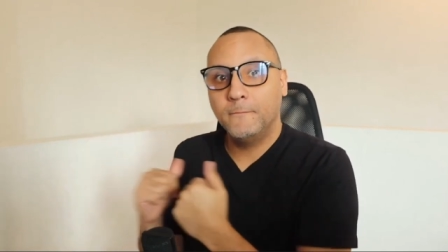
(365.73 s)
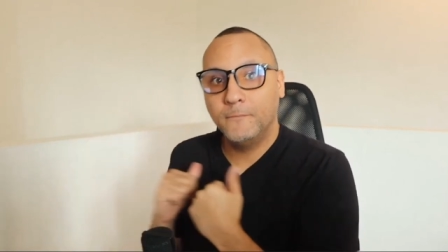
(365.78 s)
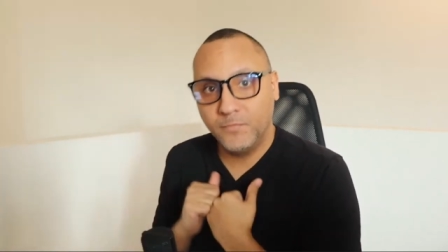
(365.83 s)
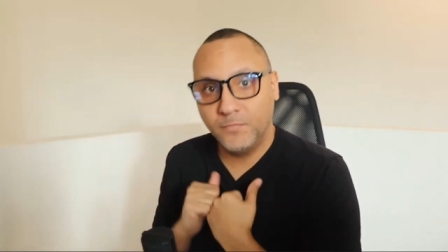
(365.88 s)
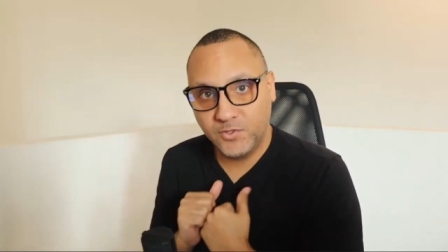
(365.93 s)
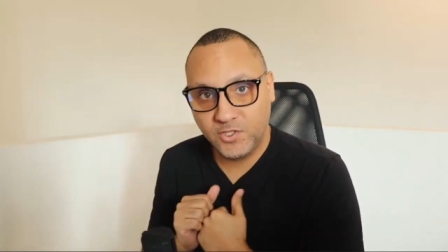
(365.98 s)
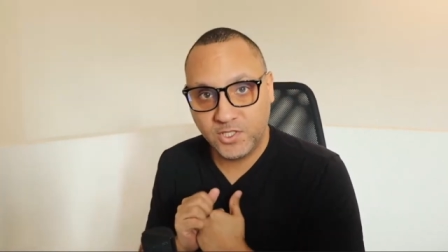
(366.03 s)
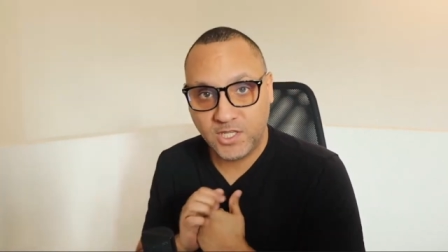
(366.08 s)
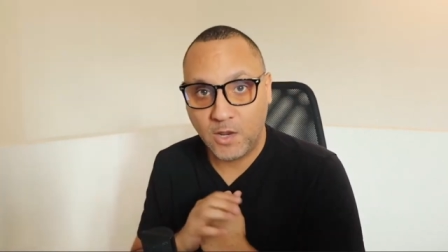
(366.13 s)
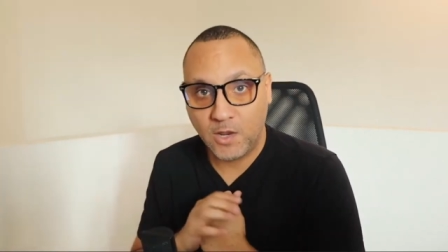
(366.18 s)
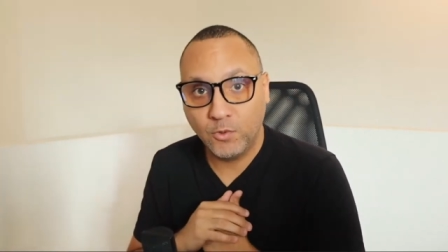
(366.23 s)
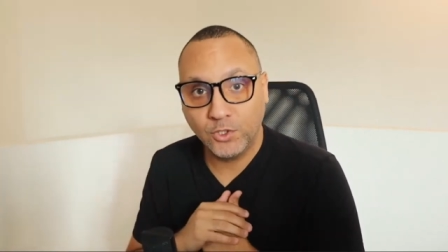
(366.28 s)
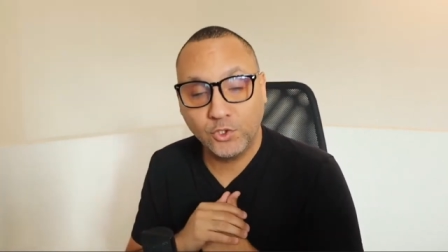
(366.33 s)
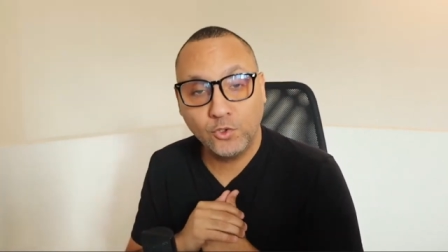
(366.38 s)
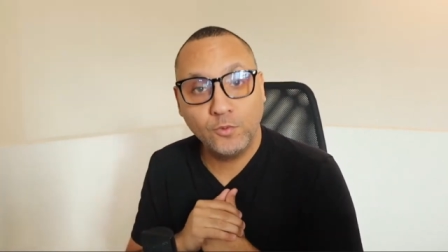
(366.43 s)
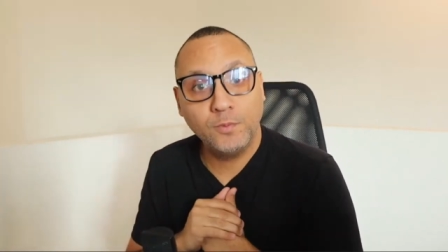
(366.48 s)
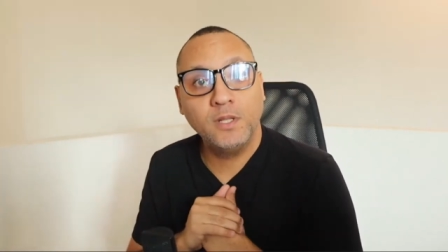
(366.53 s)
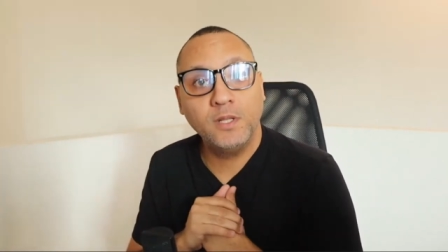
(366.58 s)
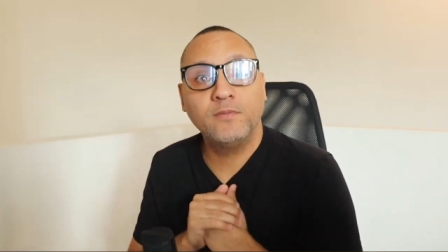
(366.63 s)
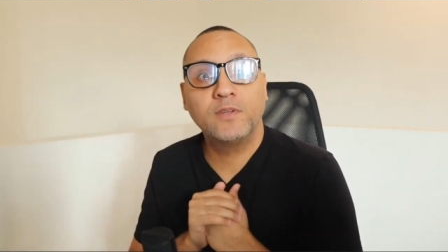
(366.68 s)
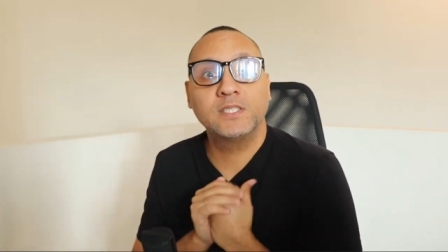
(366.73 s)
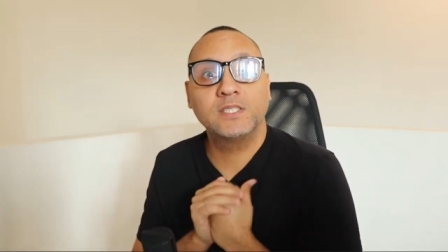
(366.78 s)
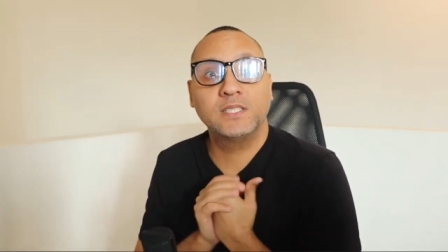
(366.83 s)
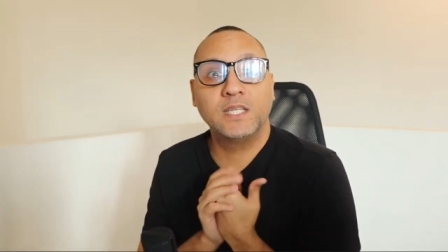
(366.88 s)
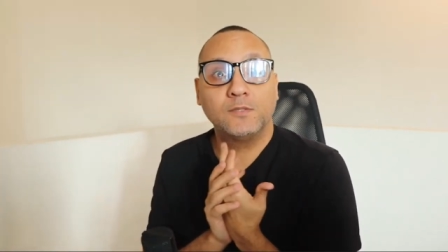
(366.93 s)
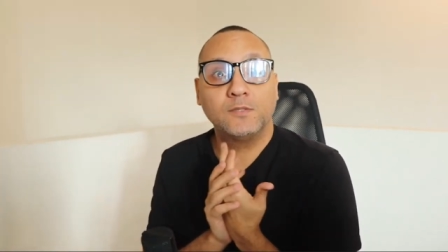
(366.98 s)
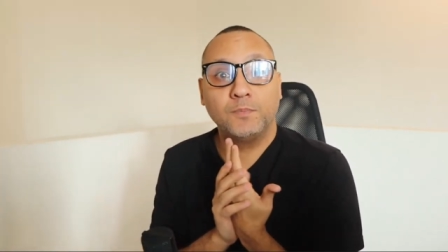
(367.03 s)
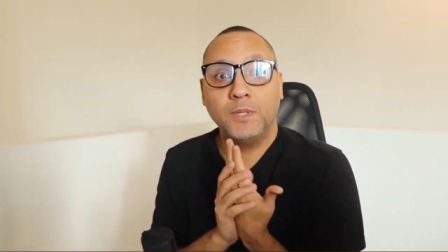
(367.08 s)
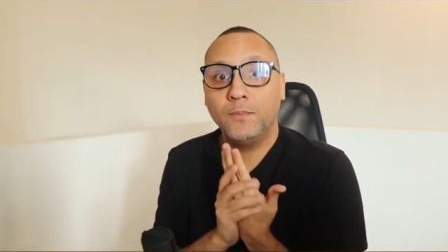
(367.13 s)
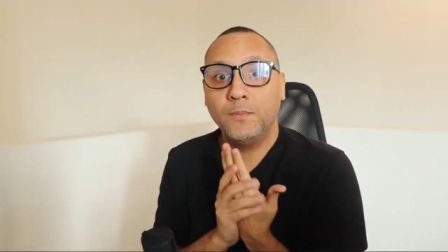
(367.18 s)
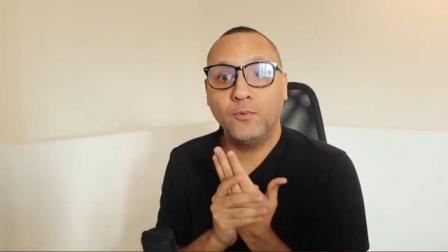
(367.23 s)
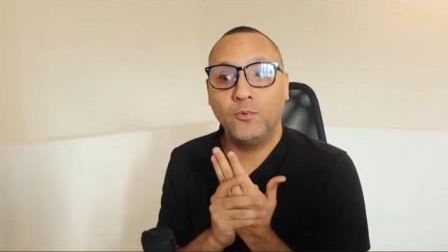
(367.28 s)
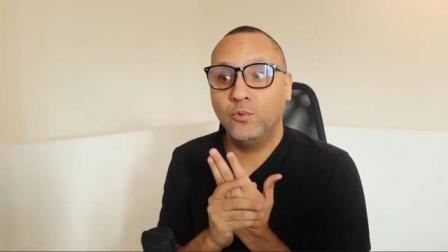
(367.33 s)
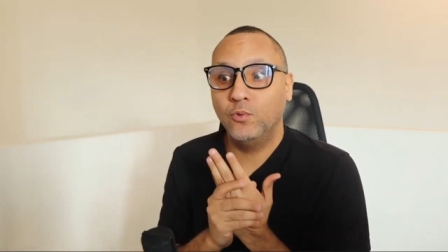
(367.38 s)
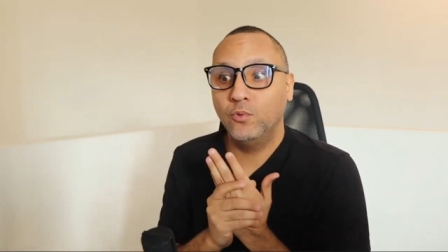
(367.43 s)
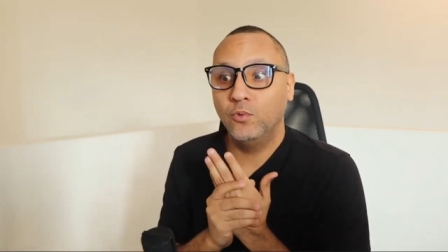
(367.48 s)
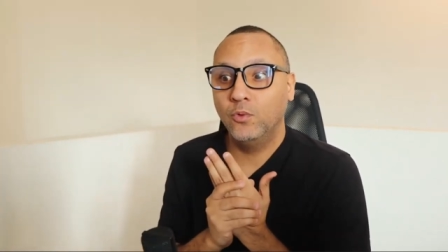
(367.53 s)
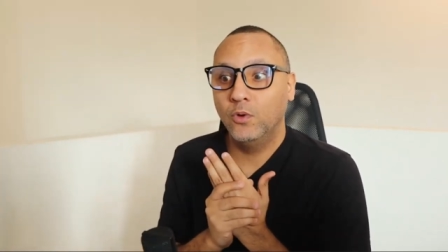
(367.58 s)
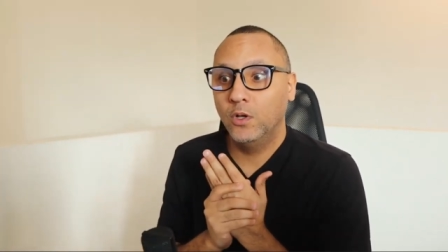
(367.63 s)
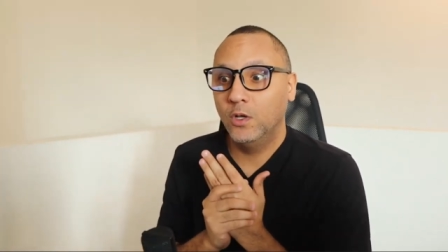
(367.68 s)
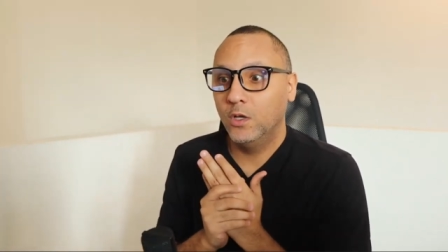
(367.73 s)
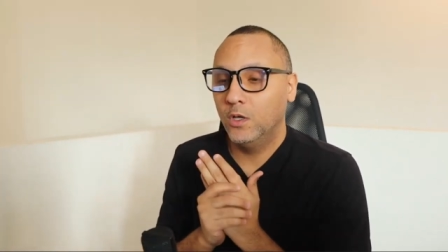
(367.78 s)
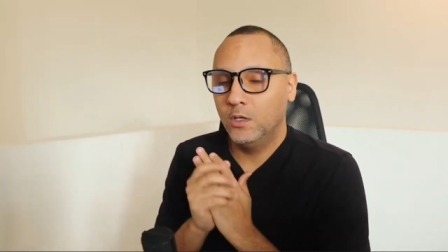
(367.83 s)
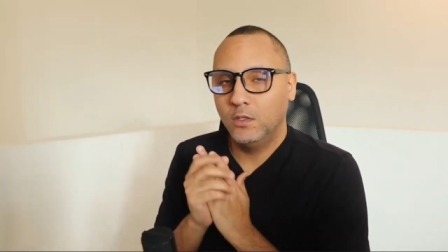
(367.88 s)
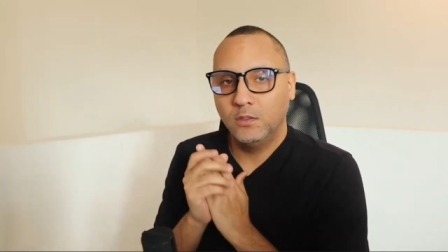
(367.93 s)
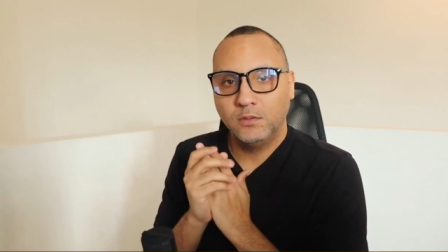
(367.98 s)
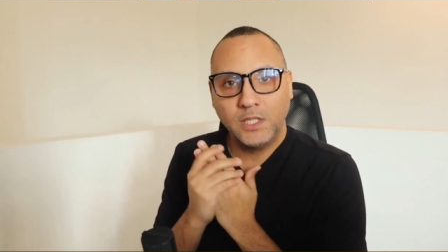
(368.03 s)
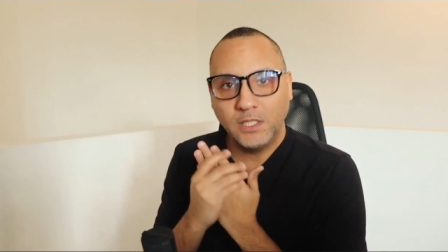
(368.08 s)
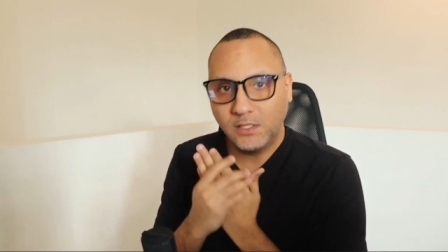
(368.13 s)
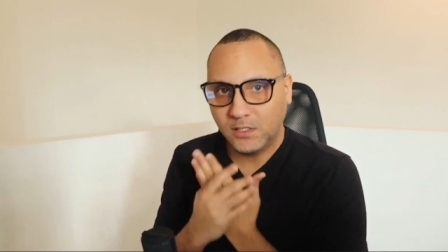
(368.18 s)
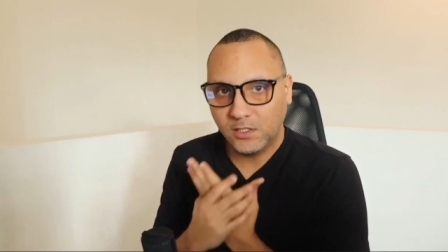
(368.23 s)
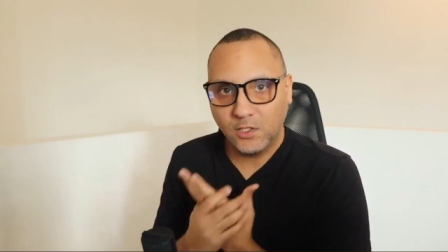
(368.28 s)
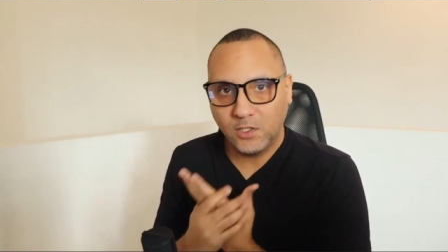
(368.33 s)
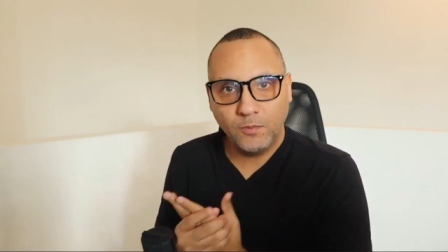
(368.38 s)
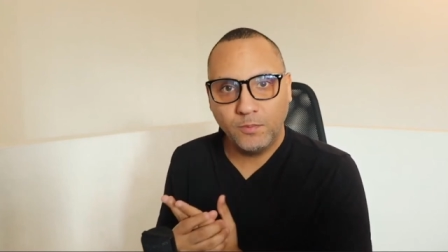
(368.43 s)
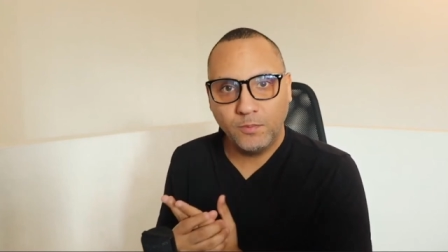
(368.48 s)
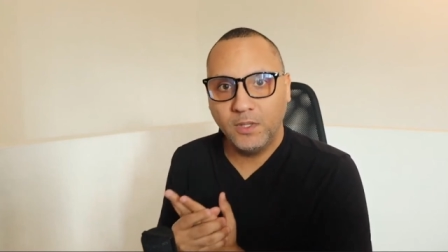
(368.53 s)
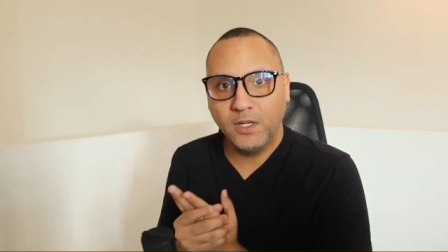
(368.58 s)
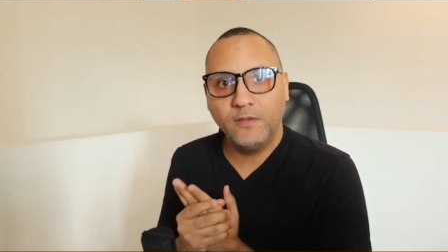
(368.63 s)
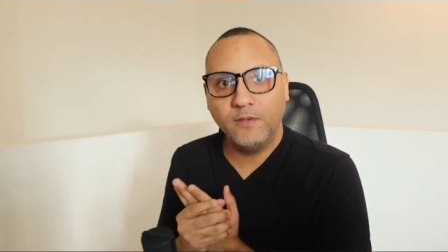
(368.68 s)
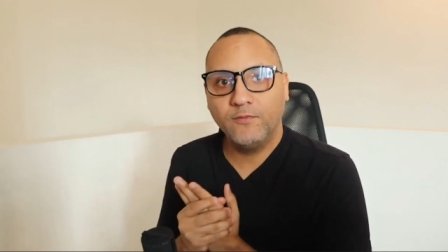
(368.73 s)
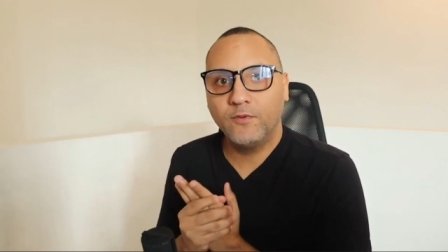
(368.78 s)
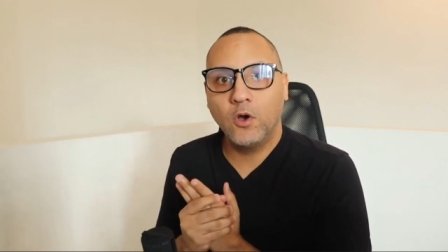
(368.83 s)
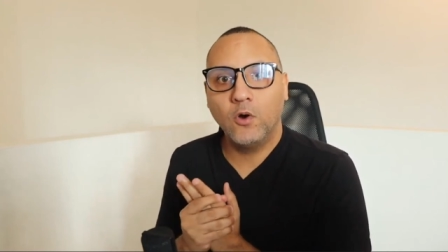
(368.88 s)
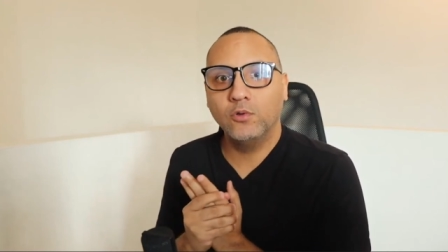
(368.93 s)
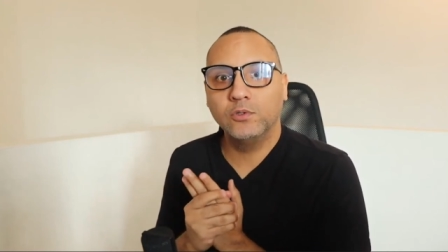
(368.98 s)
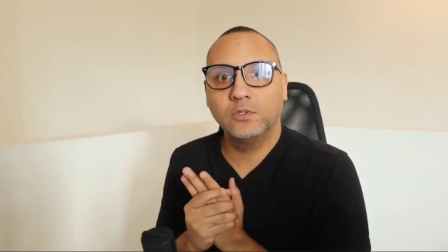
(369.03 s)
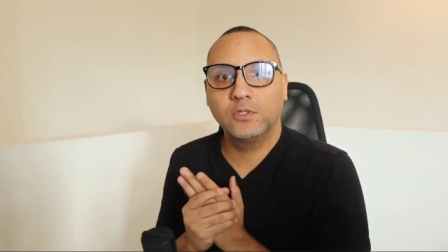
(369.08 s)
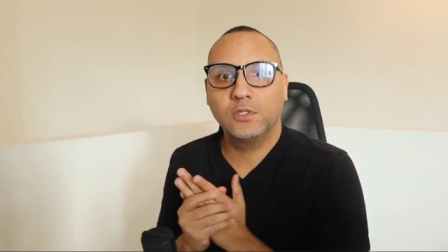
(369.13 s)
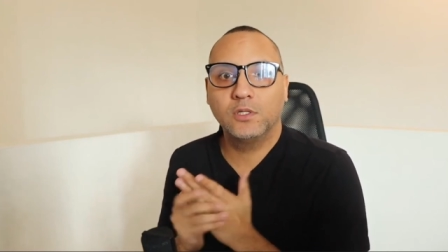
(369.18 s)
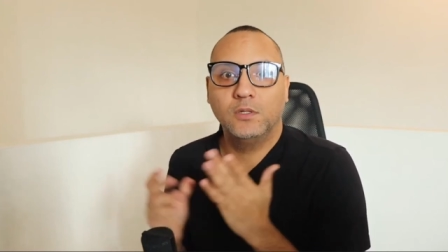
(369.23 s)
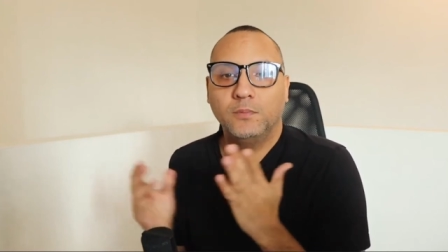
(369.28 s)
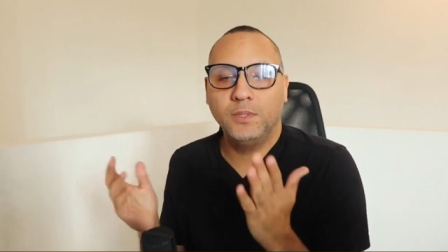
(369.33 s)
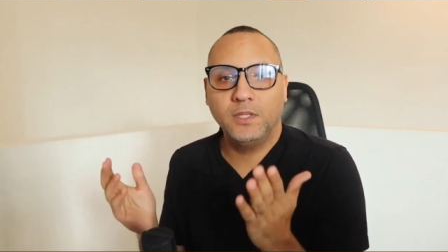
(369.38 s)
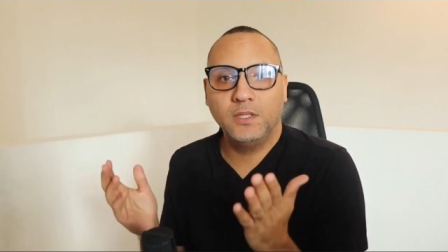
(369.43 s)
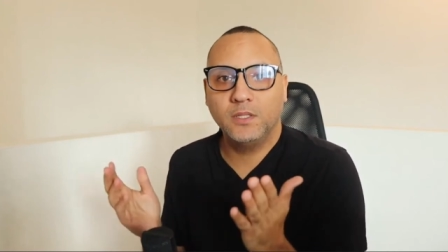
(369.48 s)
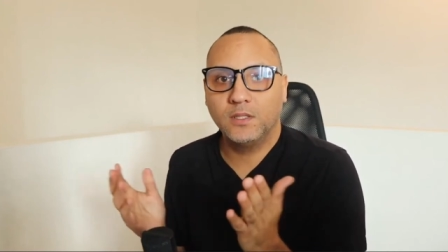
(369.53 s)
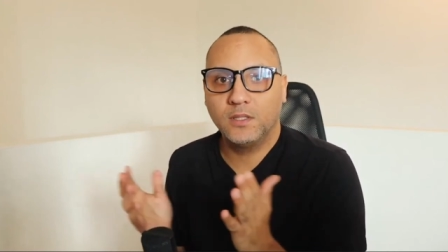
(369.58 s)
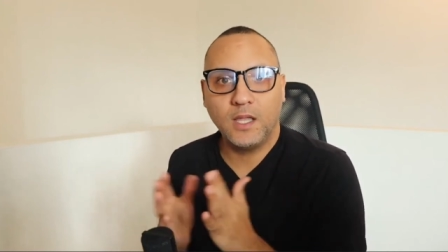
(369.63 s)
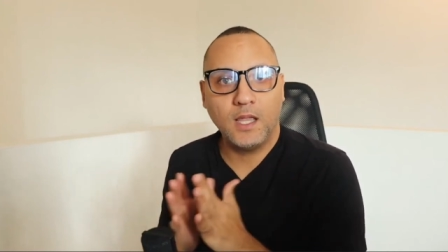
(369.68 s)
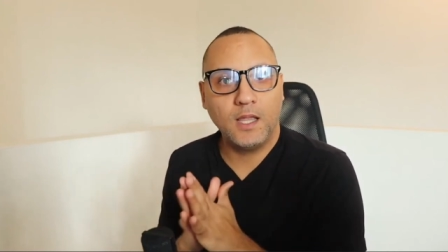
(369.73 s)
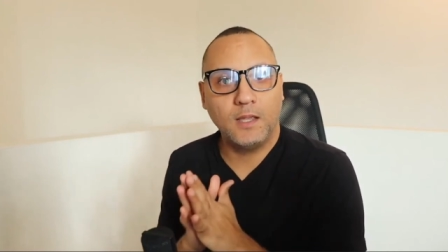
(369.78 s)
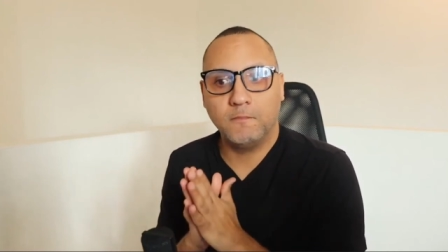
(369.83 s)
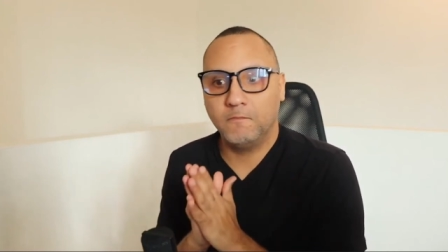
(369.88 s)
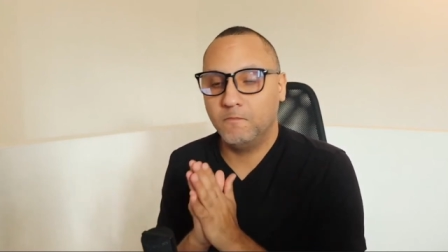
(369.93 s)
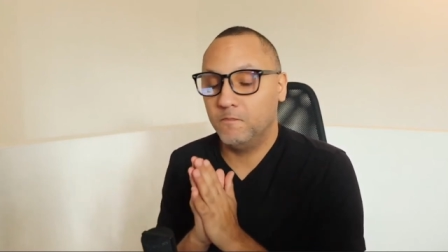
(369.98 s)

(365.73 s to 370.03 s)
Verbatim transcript: say what you believe, because there's people who they still believe gold is going to be the thing.